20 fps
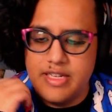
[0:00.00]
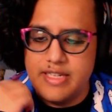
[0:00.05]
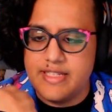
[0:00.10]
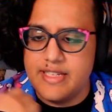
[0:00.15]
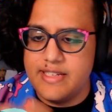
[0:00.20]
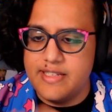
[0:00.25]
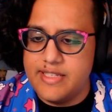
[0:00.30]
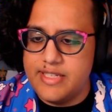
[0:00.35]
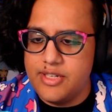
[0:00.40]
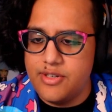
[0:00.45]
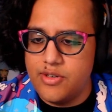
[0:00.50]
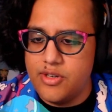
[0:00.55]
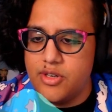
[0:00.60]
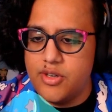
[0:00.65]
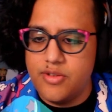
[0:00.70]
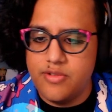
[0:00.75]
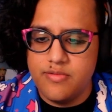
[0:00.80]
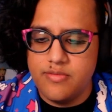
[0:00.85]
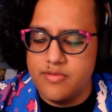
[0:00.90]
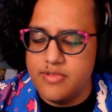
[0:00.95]
it's at
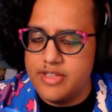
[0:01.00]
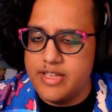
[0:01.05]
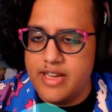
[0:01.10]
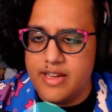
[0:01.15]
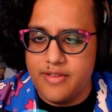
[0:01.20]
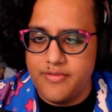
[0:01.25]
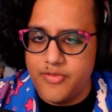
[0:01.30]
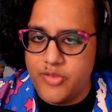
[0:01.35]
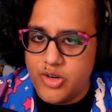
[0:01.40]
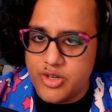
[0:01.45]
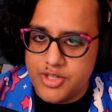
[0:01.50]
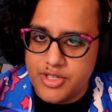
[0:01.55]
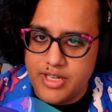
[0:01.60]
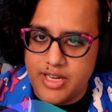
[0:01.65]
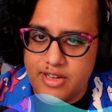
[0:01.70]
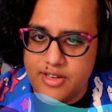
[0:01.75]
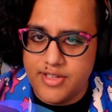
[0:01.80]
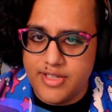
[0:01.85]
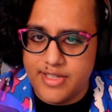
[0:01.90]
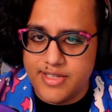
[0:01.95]
0. That
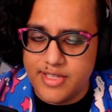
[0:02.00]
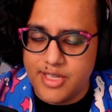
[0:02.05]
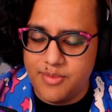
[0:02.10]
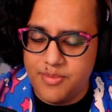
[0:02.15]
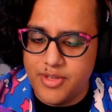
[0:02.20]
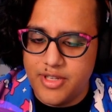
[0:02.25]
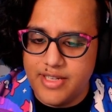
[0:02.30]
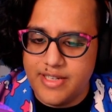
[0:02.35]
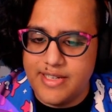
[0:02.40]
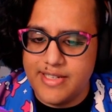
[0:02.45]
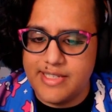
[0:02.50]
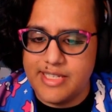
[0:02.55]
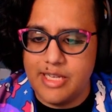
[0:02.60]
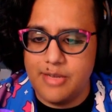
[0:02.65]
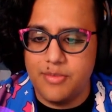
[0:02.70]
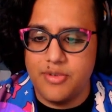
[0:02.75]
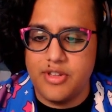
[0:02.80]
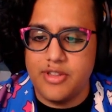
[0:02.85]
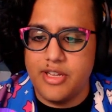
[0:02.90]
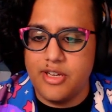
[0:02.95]
functionality is completely
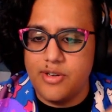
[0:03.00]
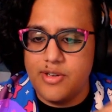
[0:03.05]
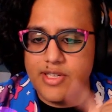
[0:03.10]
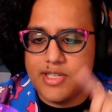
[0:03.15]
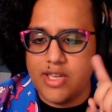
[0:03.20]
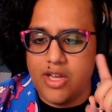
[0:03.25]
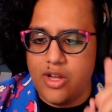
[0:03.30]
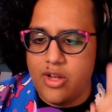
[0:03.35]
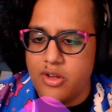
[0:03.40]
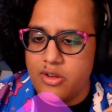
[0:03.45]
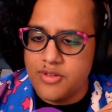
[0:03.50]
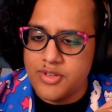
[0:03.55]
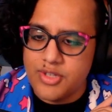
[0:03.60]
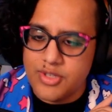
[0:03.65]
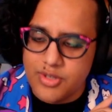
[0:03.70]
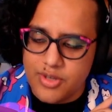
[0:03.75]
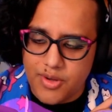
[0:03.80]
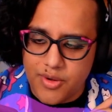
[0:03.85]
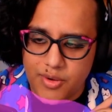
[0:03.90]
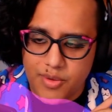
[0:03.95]
disabled. There is
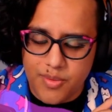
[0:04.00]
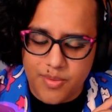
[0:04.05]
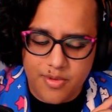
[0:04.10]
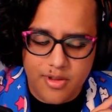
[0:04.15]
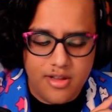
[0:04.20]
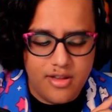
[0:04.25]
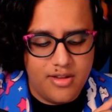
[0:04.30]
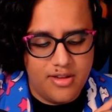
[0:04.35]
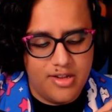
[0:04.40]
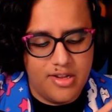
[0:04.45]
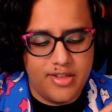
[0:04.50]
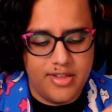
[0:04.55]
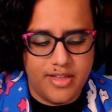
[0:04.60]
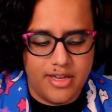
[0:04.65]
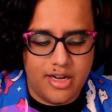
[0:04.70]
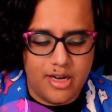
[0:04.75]
also the